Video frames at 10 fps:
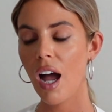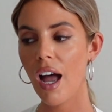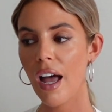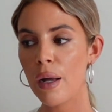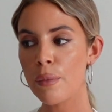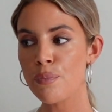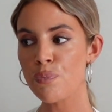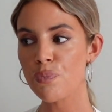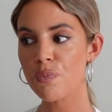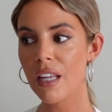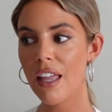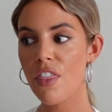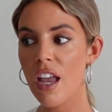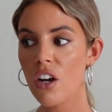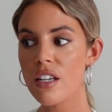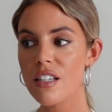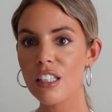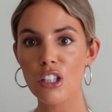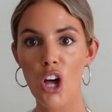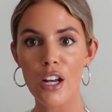um, there is a
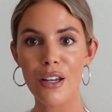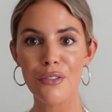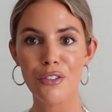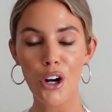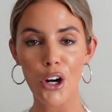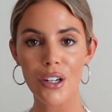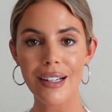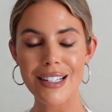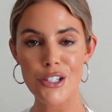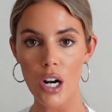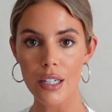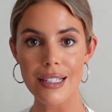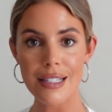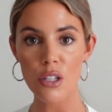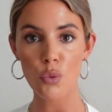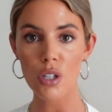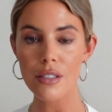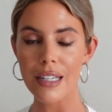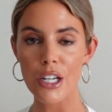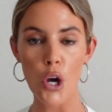lot of hurt and darkness in the
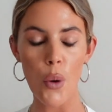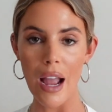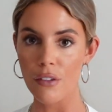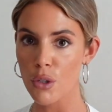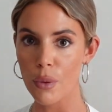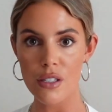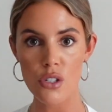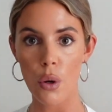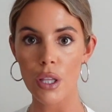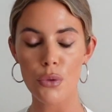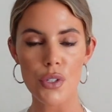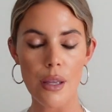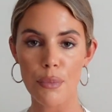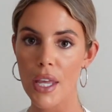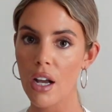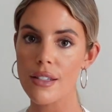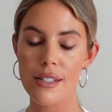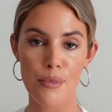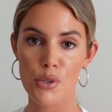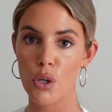world and I know everyone's going through something on
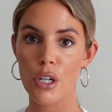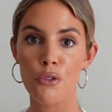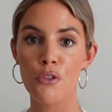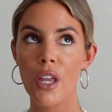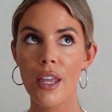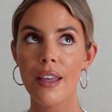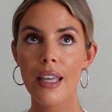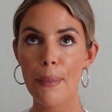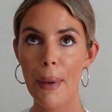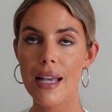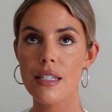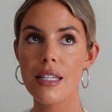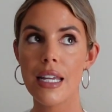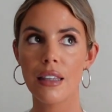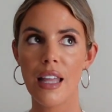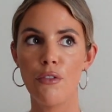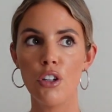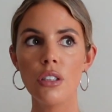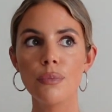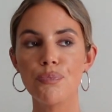some sort of capacity and
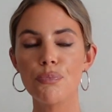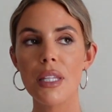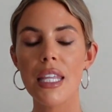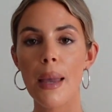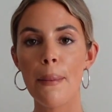level, but the